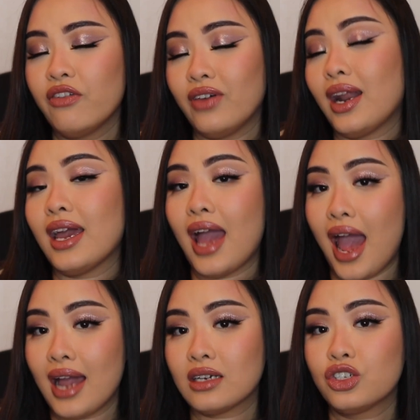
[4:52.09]
that I
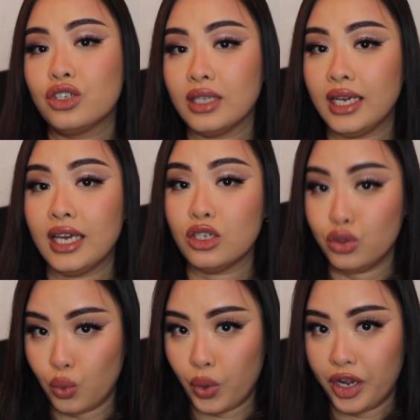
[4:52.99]
actually
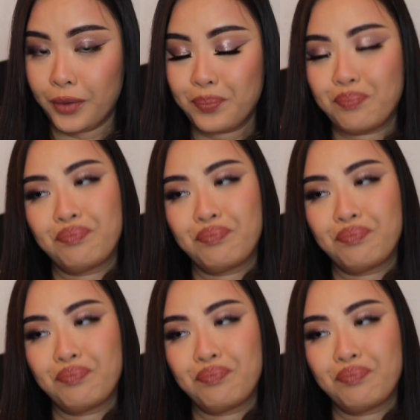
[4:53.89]
enjoy.